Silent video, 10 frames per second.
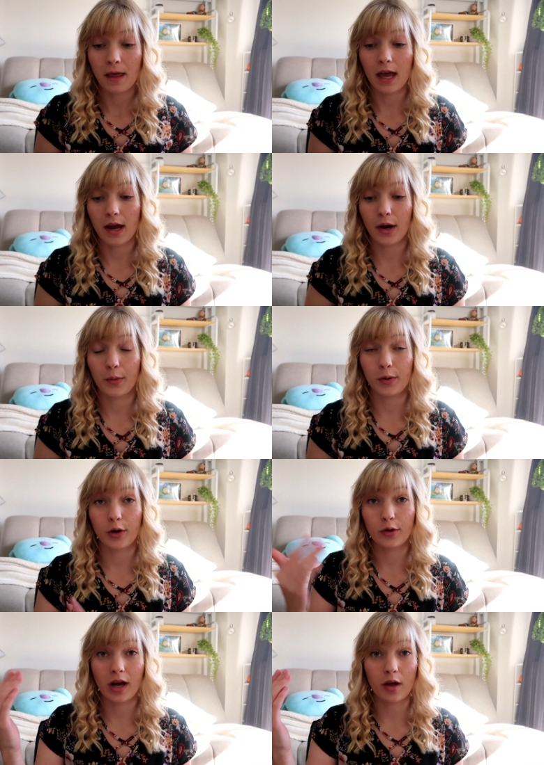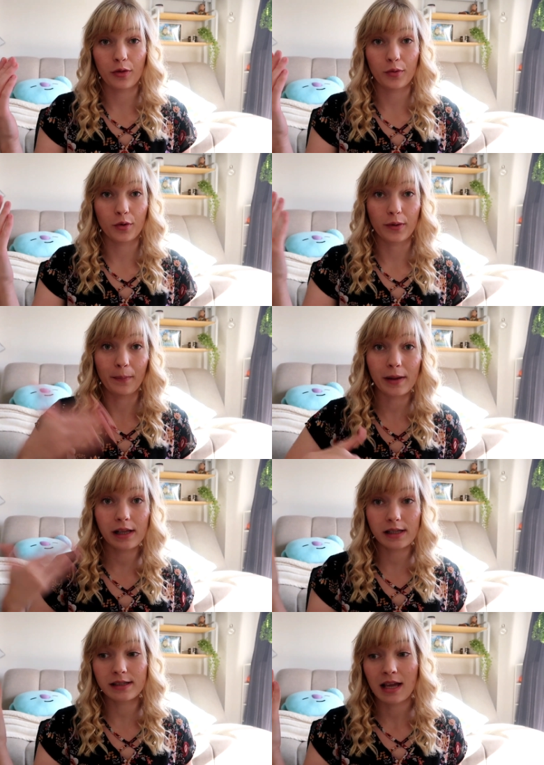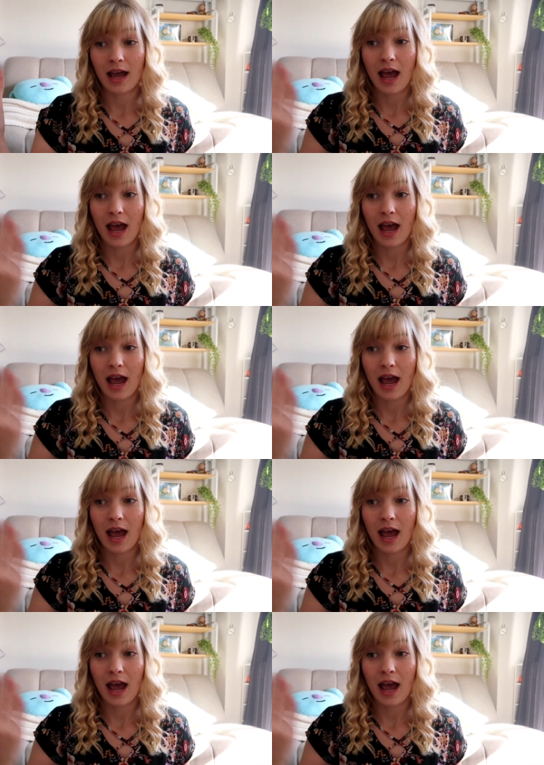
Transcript: And we'll go down through all the bills